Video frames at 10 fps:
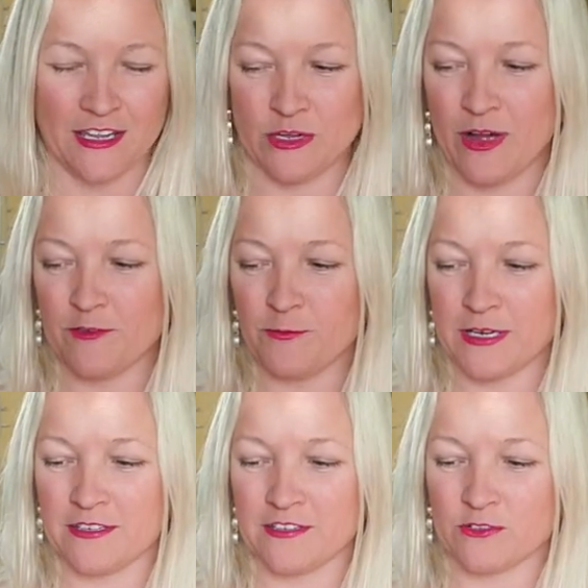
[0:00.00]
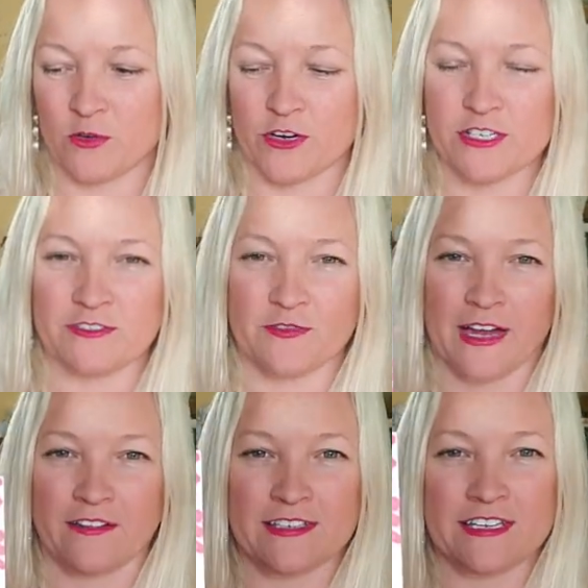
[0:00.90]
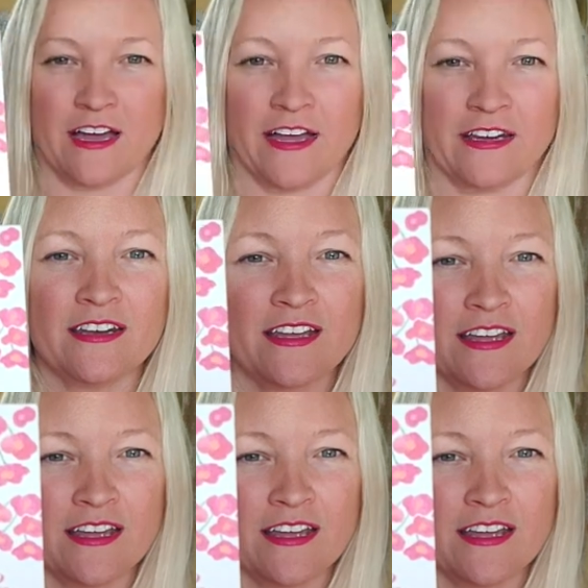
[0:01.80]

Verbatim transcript: You have picked this gorgeous Valentine